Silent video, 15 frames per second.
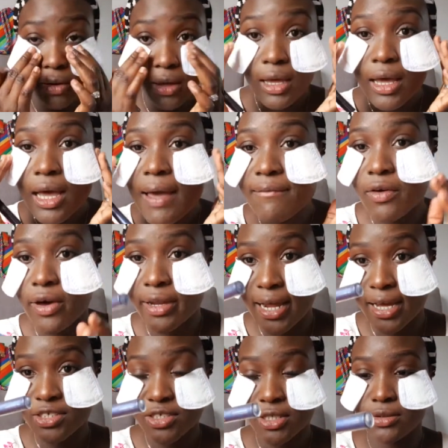
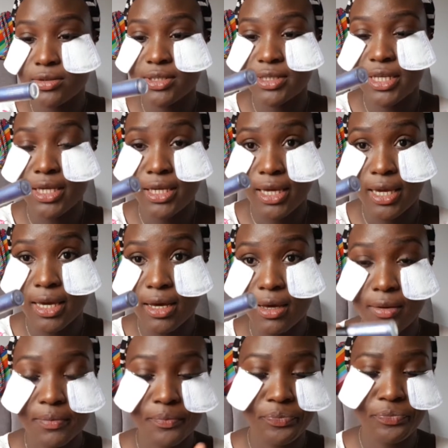I've got an eyeshadow
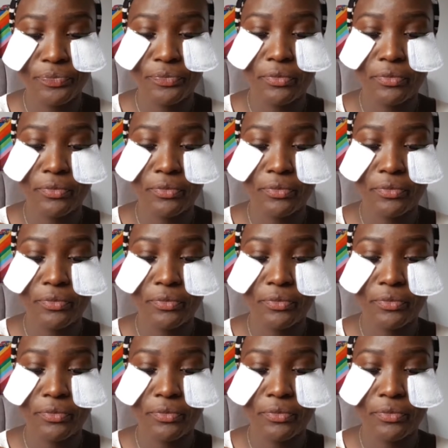stick here.